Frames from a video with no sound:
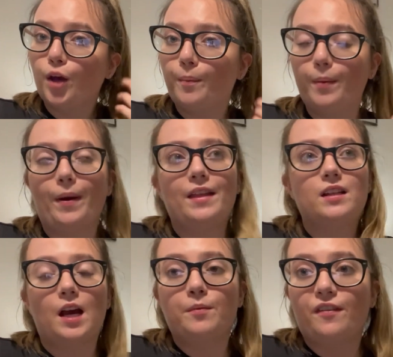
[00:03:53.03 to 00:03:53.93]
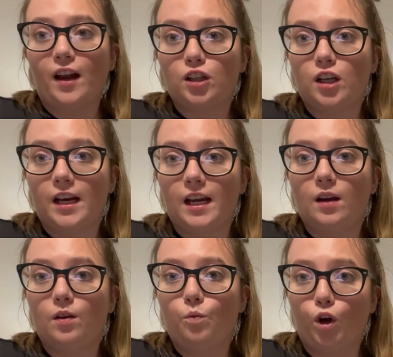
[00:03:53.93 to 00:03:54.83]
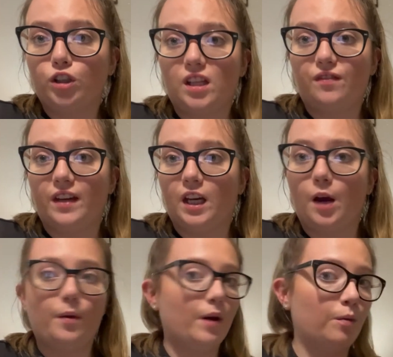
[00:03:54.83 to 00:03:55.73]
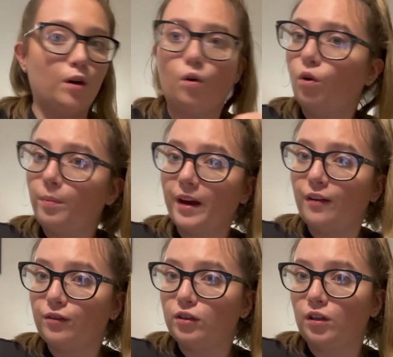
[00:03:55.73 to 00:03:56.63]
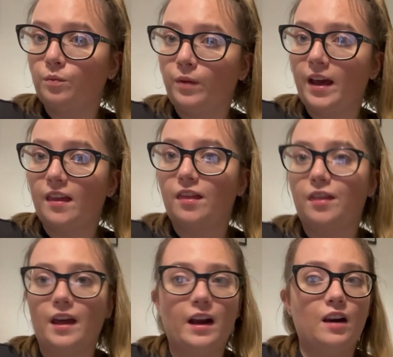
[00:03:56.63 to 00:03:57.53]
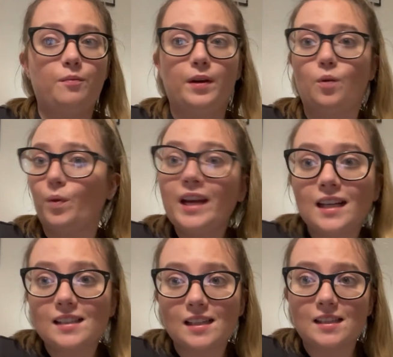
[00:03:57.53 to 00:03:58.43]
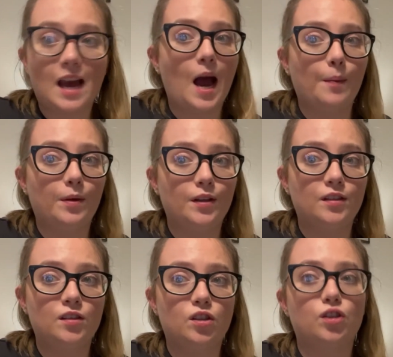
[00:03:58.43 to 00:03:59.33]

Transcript: But by the time we've actually watched this video, it will all be over and done with. It'll have been a week since it happened.